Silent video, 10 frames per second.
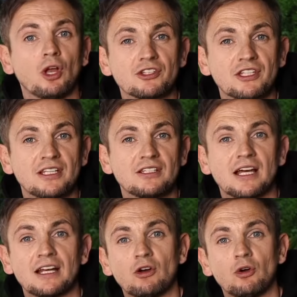
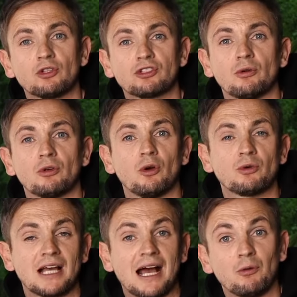losses, and it also
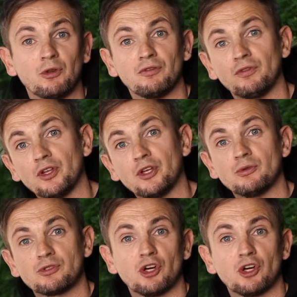goes out the flue.